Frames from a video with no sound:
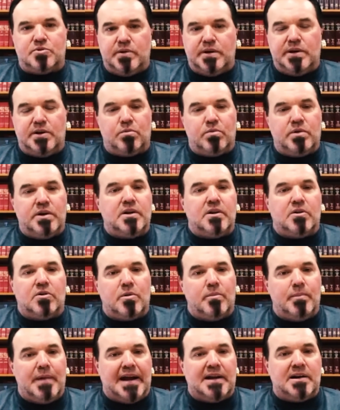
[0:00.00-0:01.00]
between a real
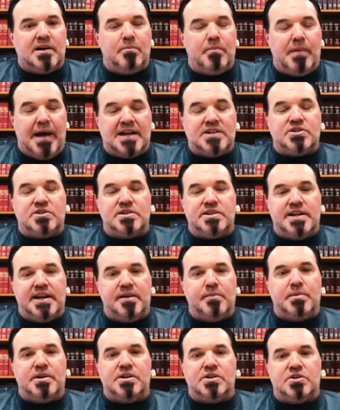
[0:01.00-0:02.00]
or imagined
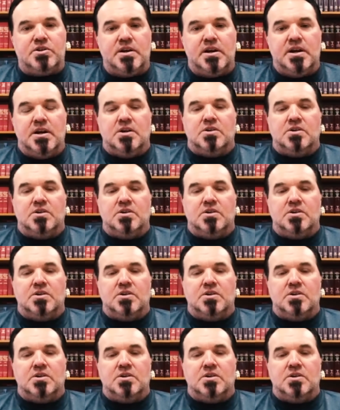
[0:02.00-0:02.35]
image.